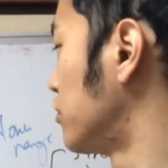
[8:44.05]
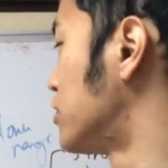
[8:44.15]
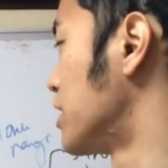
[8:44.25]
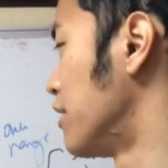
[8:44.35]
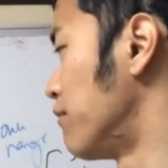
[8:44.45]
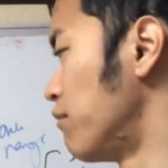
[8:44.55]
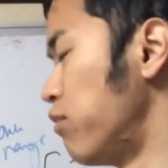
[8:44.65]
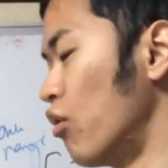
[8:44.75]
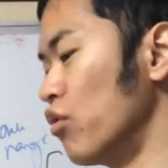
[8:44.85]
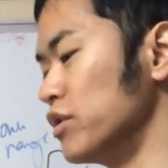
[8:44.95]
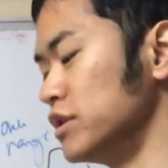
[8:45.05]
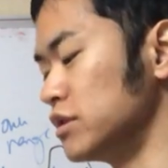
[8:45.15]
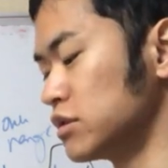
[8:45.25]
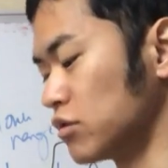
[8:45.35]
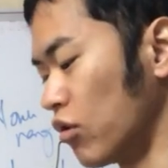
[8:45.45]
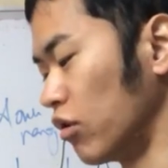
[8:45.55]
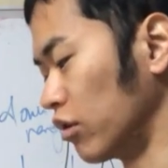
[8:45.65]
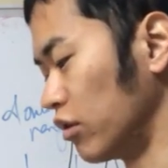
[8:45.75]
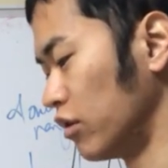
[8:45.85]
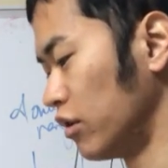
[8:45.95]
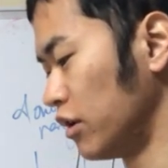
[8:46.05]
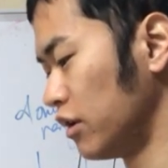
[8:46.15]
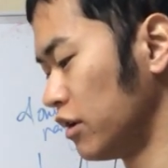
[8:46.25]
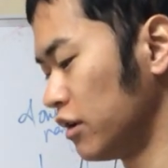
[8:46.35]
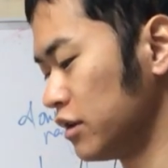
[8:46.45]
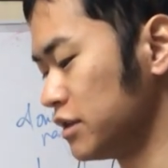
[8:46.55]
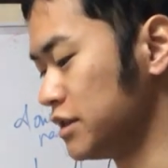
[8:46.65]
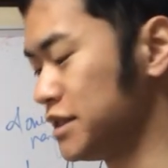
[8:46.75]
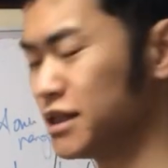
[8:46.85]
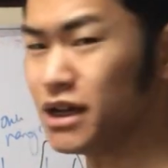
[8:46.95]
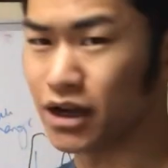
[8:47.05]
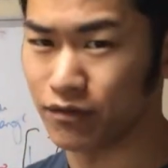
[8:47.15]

the ball is strong. So